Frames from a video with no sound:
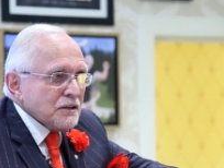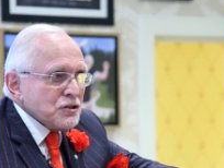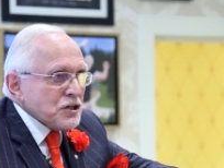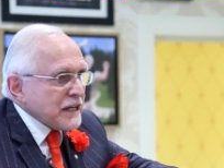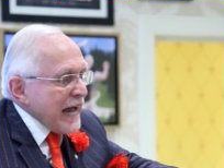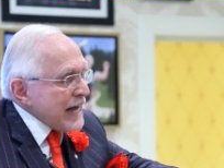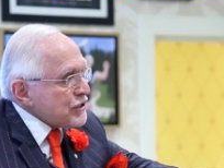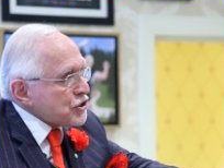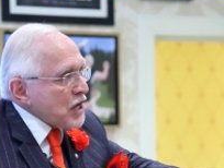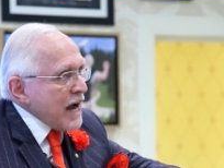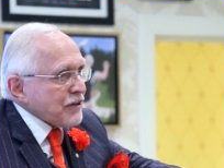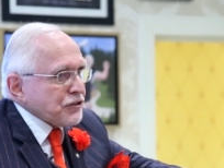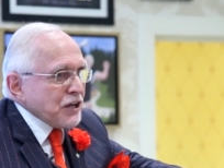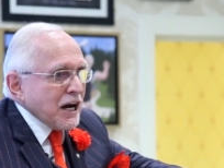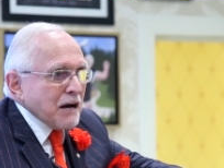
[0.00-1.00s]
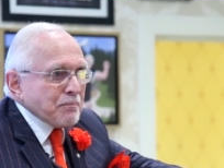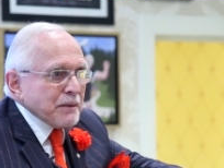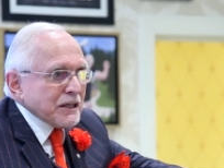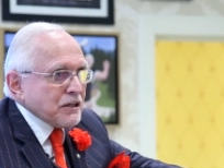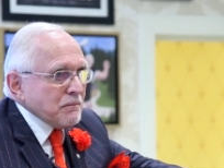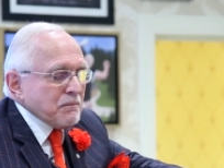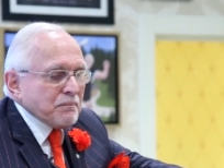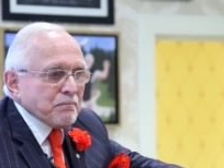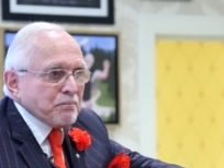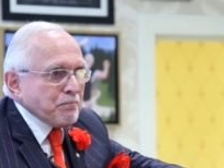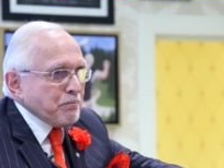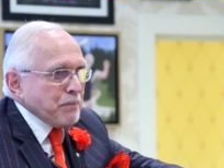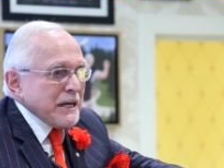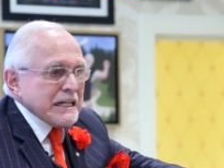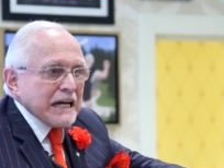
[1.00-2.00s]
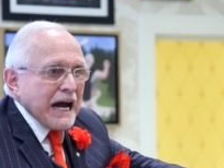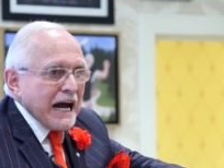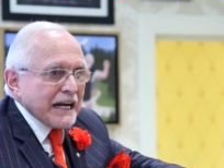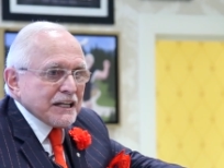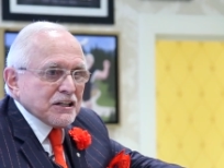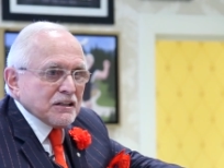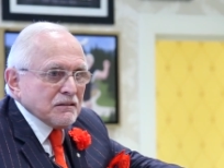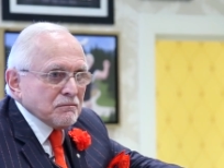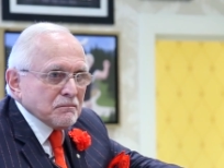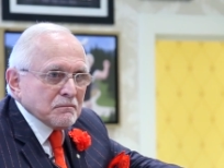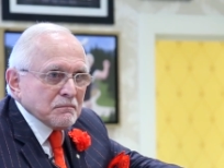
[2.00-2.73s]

You can't shock therapy Peña out of you.